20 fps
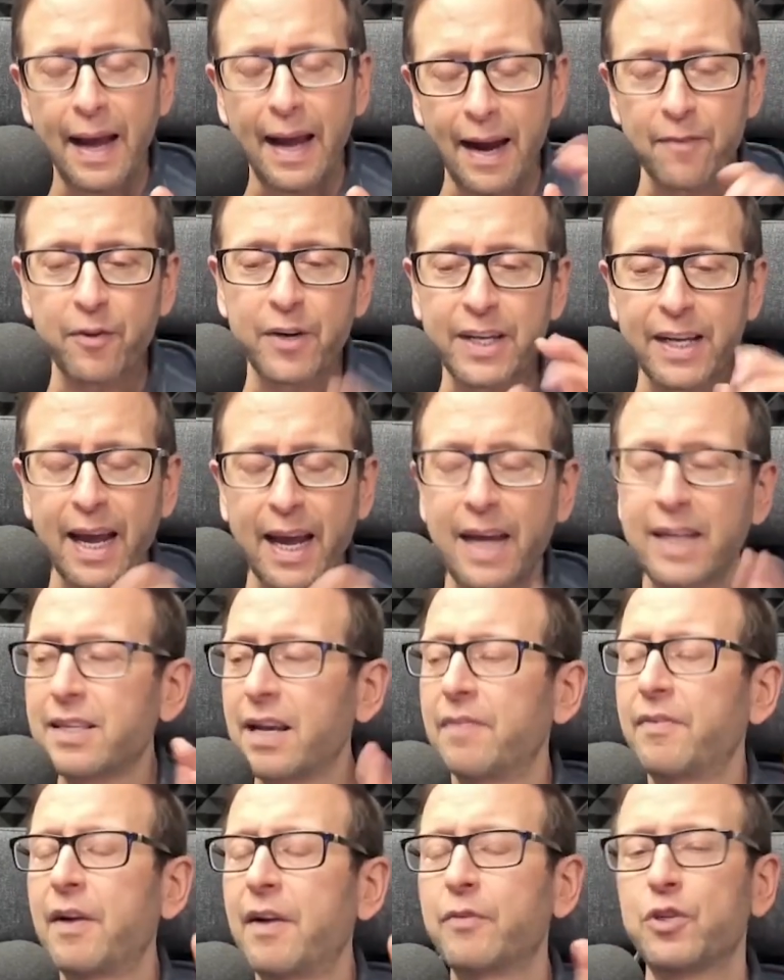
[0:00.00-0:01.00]
every case
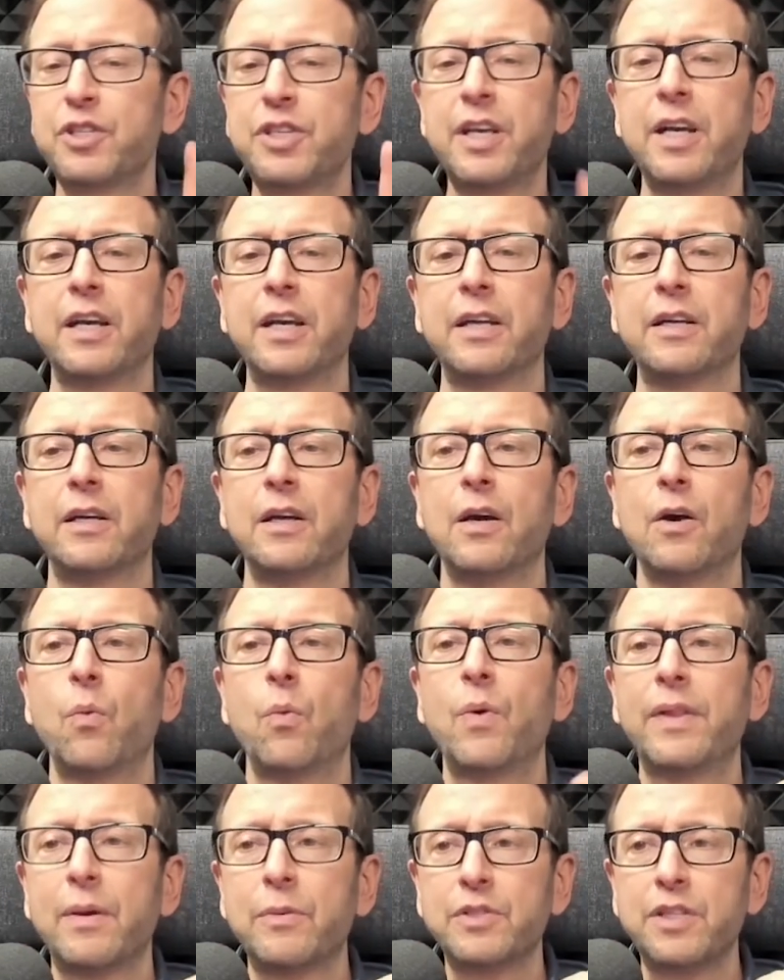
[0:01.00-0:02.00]
I've ever seen
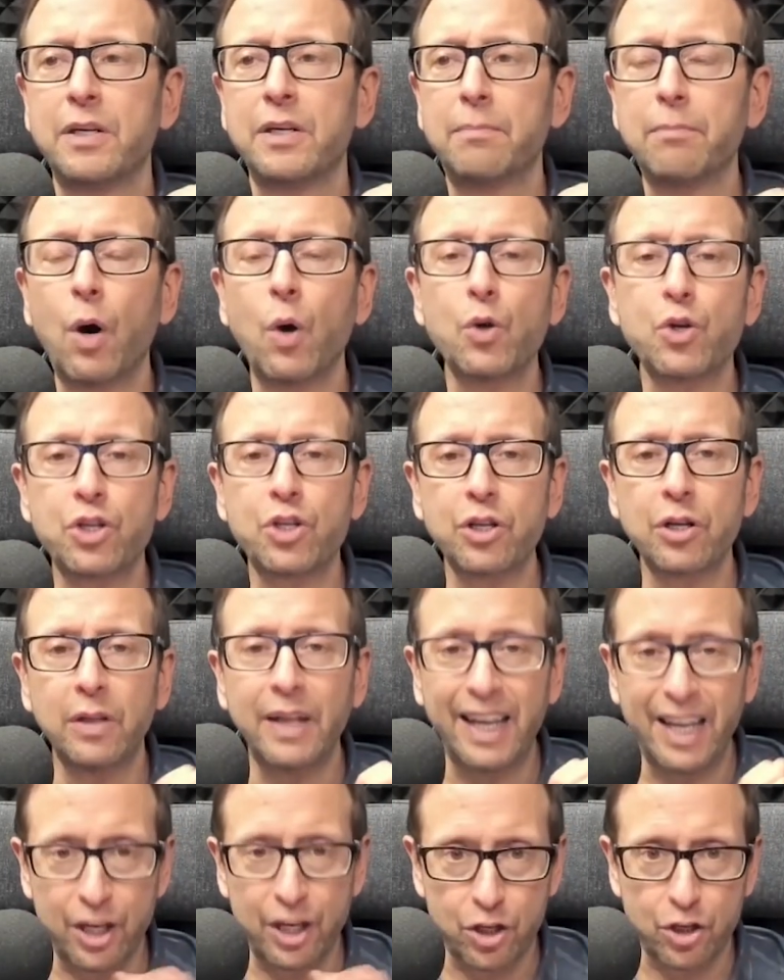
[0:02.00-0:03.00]
where there was an
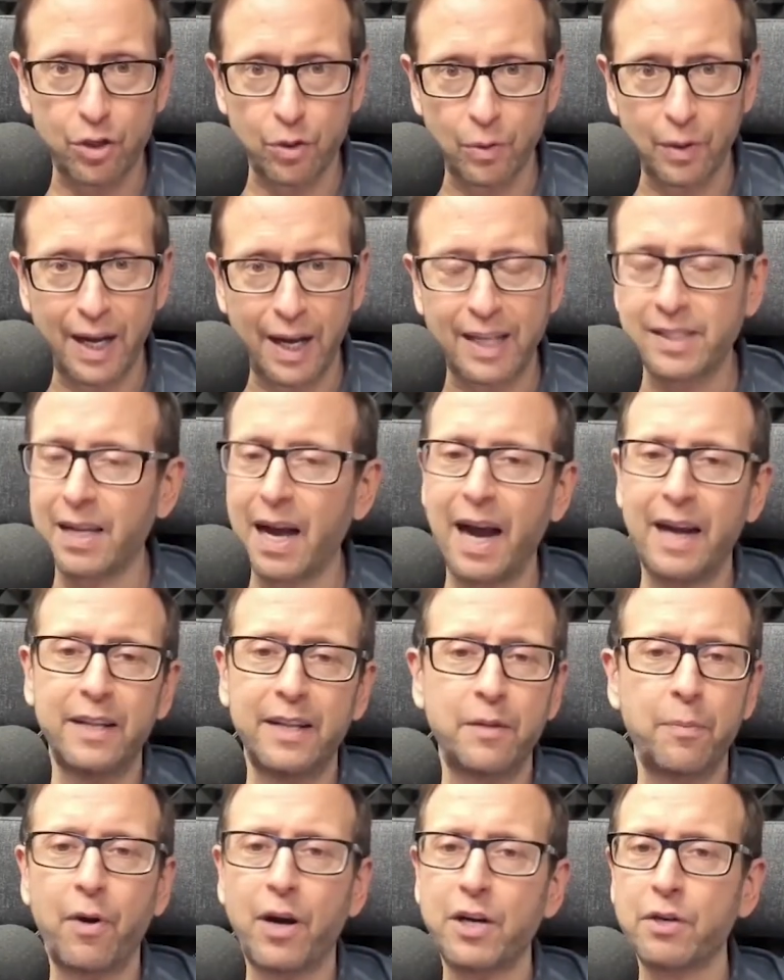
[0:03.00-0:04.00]
emotional issue,
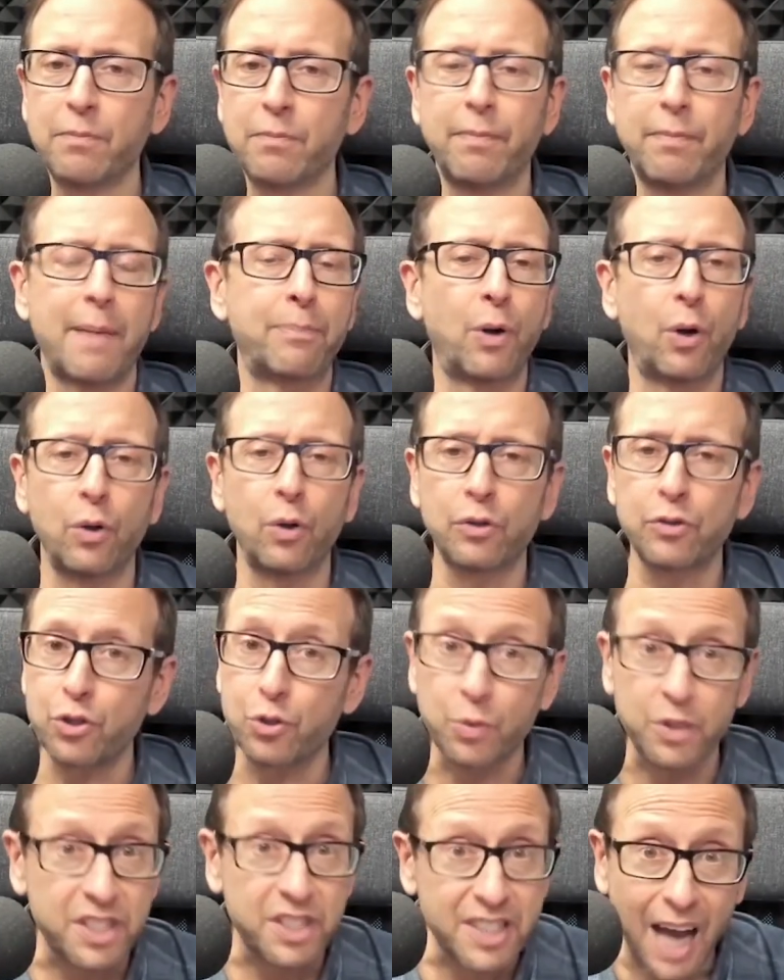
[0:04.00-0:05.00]
anxiety, depression, bipolar,
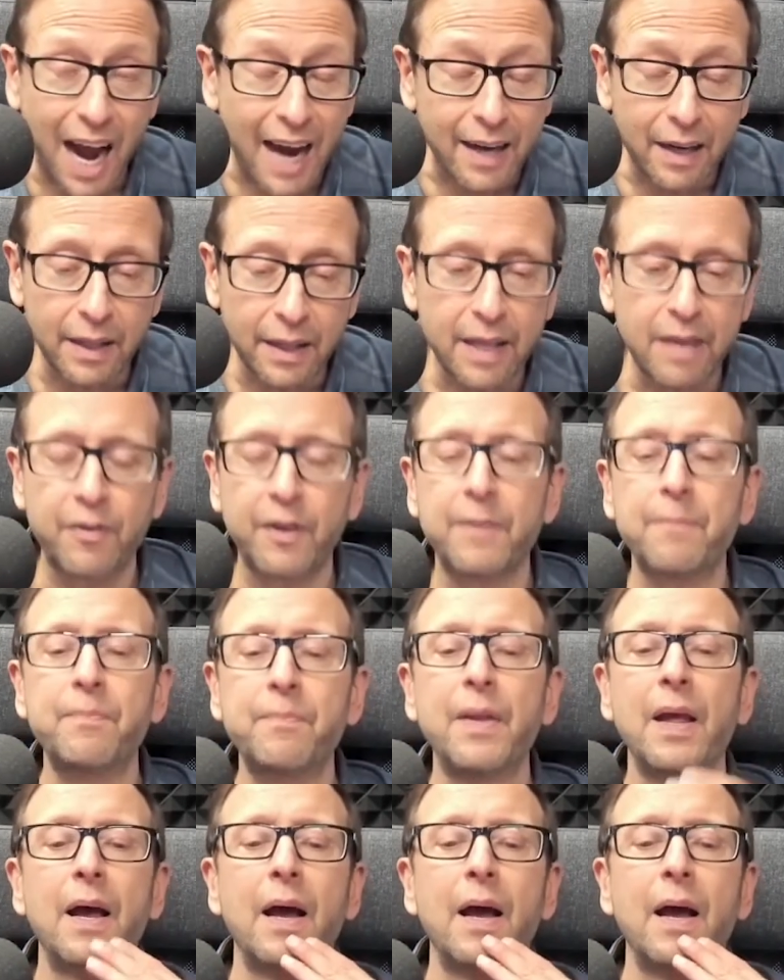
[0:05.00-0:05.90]
suicidal even,